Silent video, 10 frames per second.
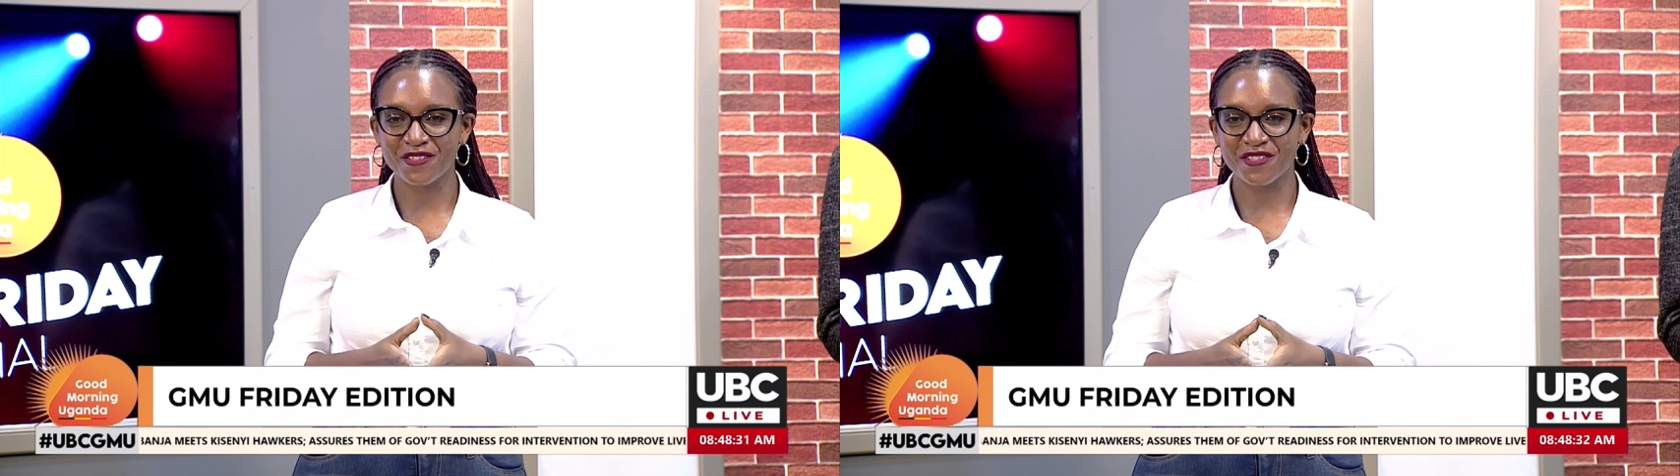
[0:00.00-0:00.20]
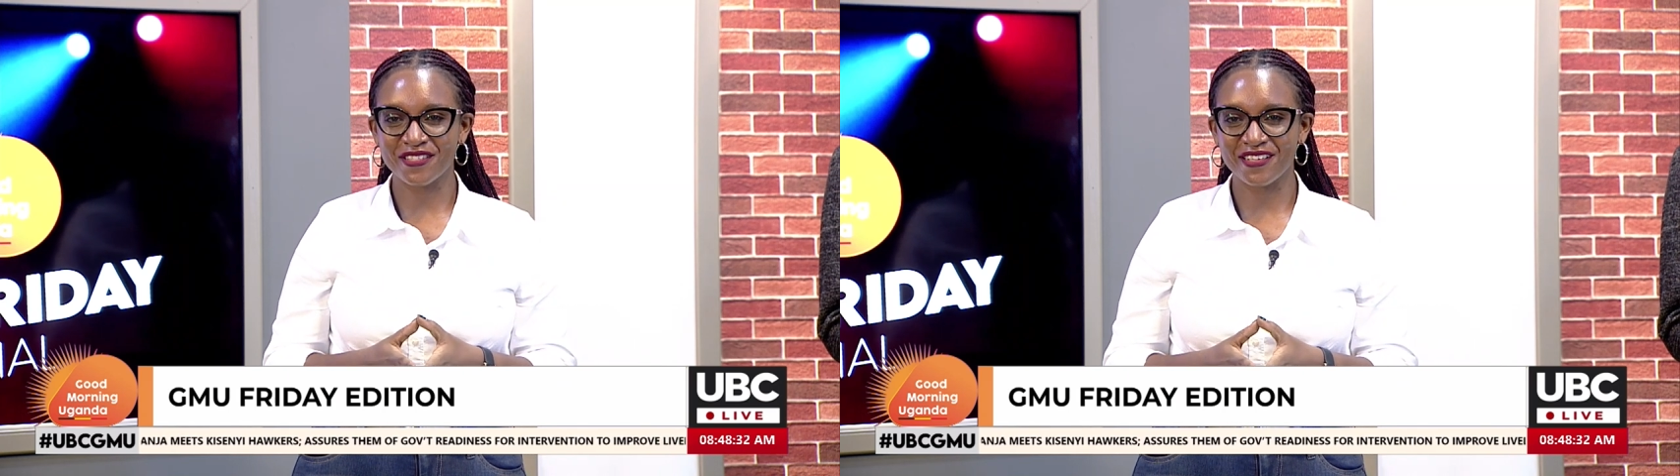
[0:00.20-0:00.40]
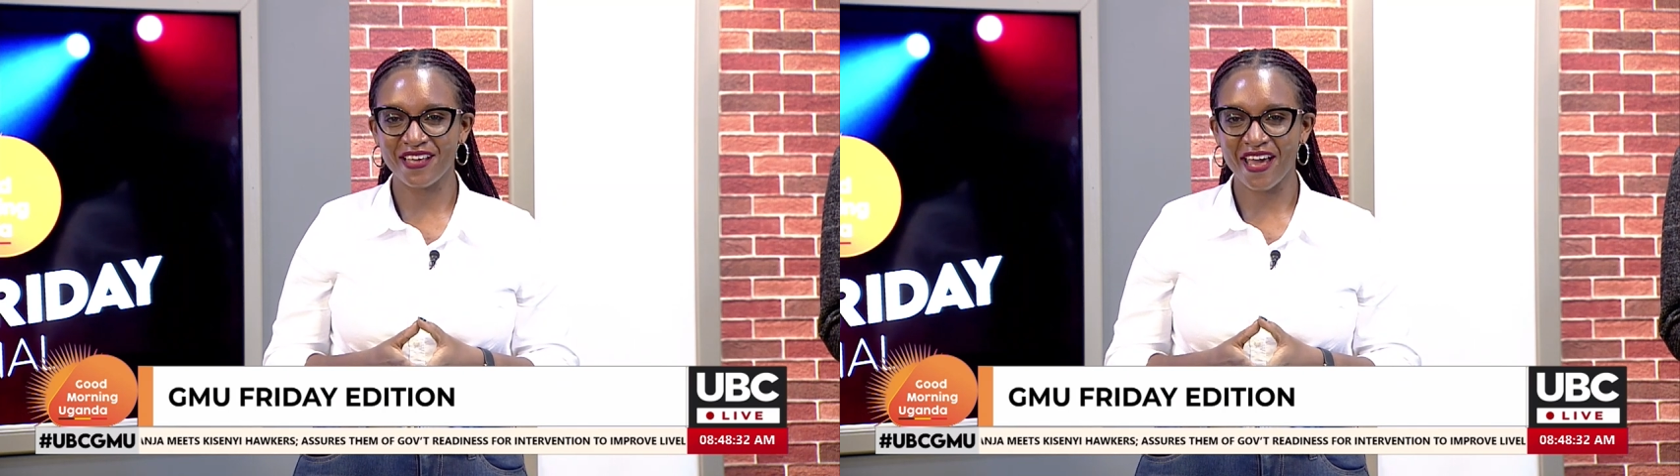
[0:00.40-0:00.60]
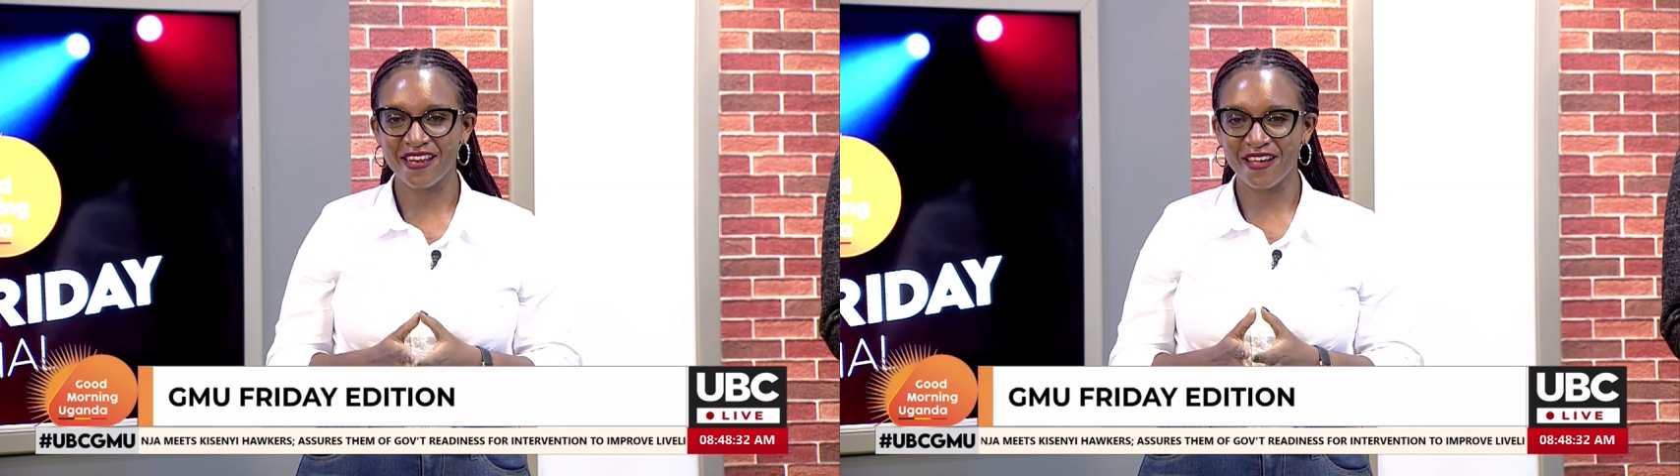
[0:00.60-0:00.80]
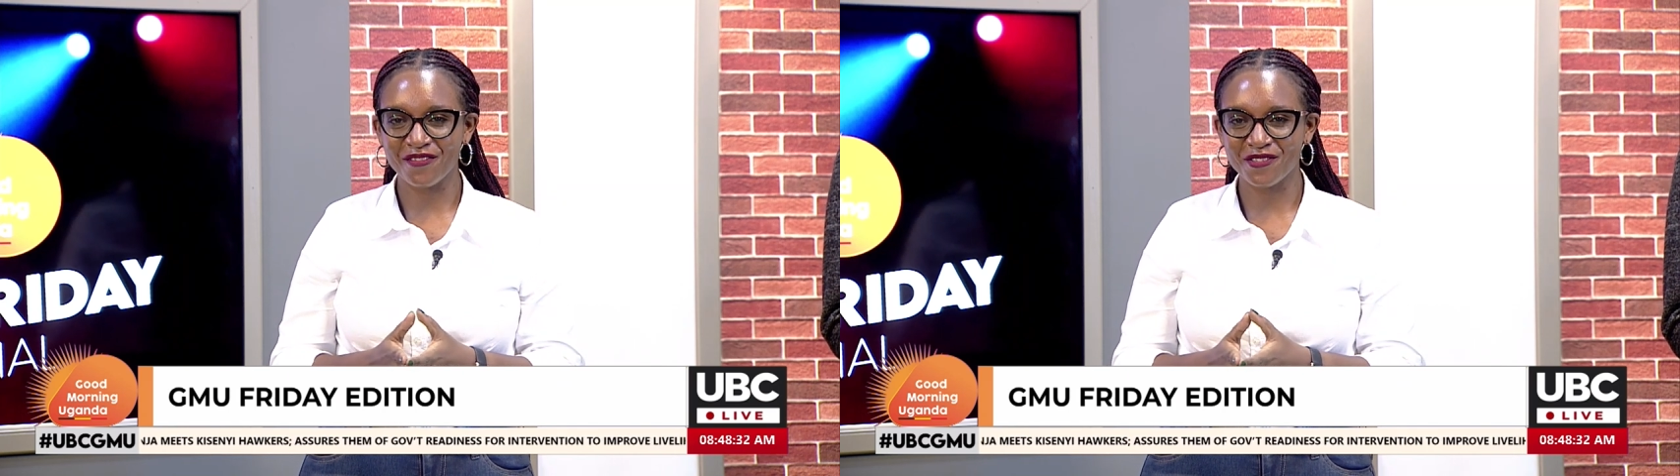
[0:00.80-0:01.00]
to
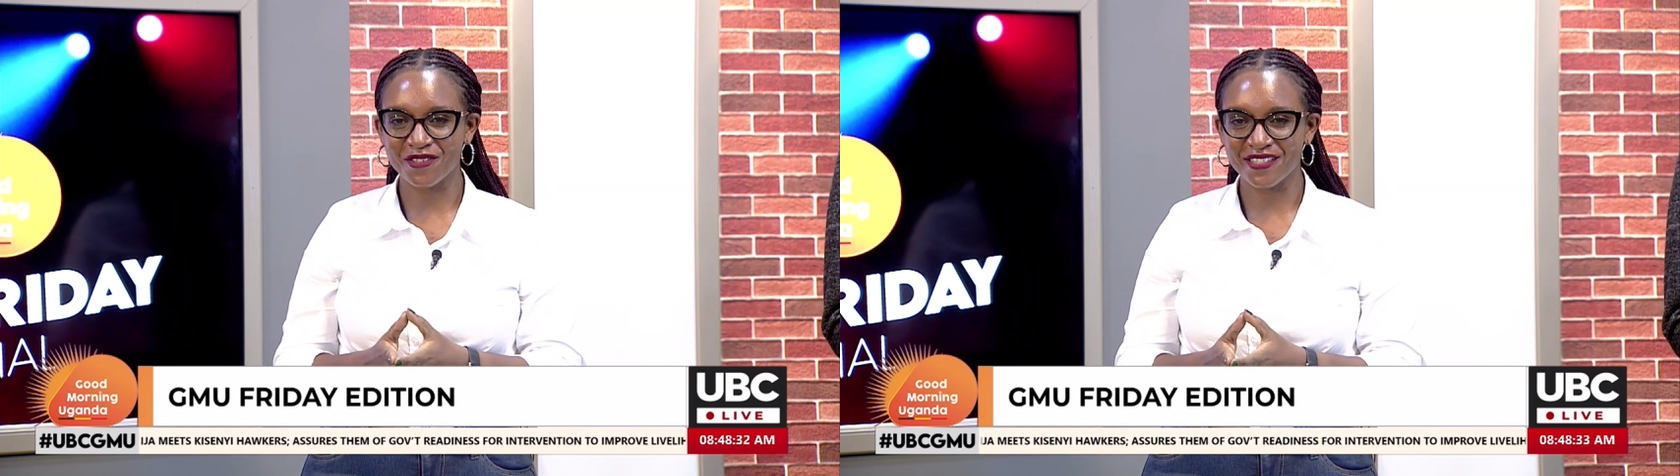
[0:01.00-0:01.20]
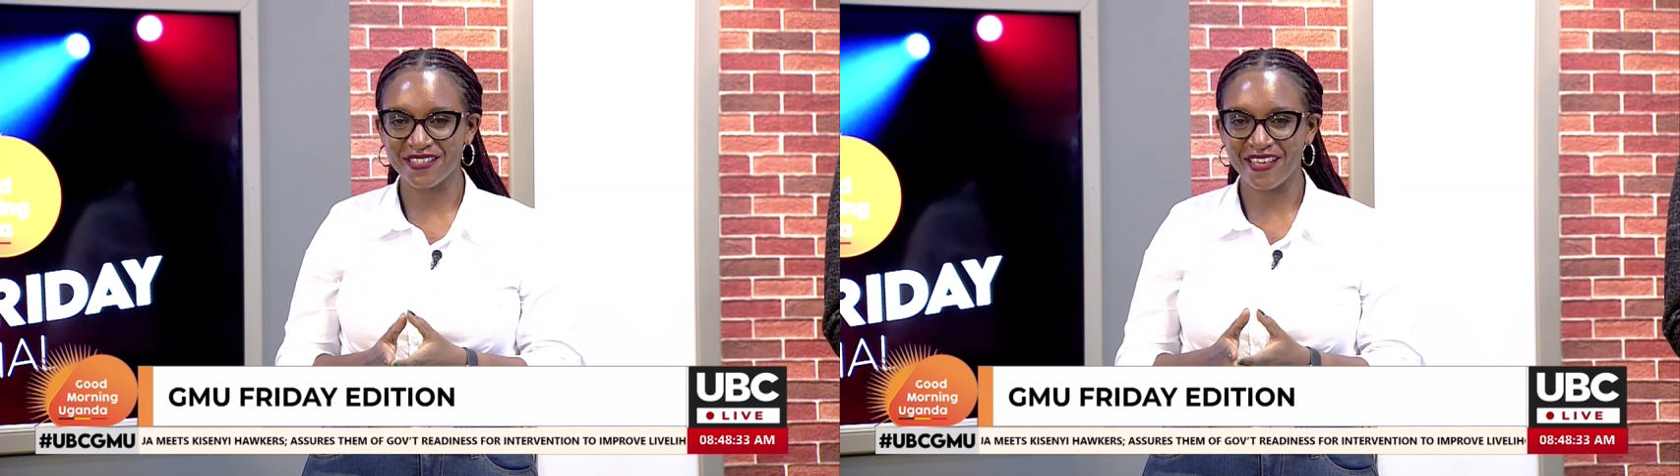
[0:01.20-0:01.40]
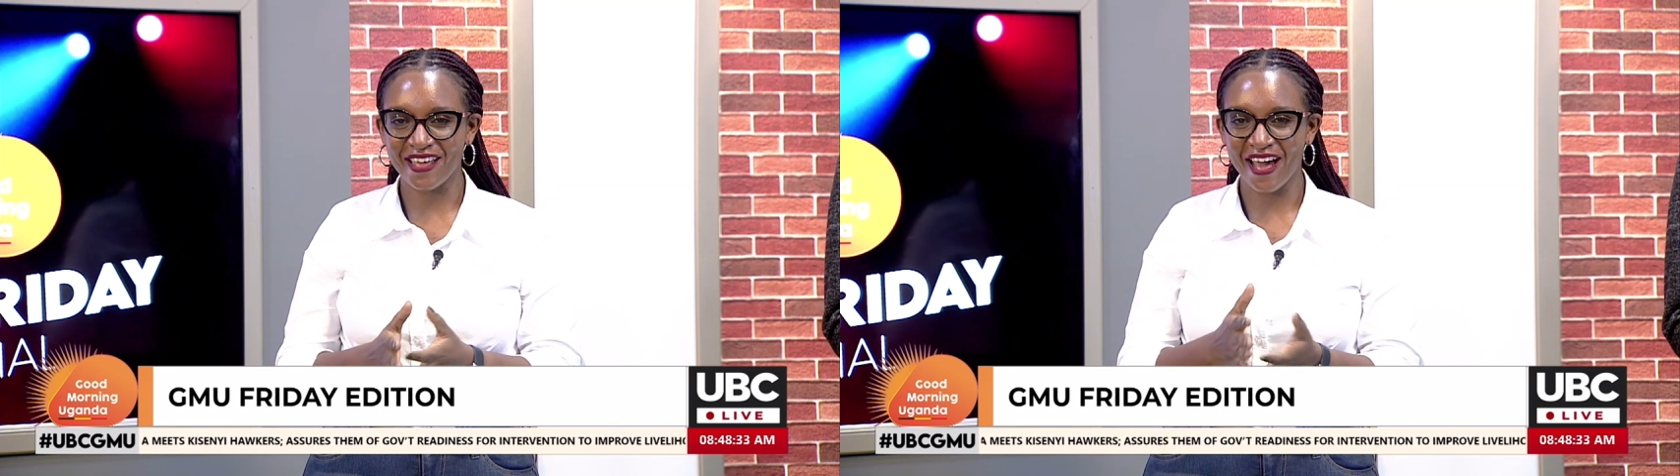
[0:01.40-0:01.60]
see,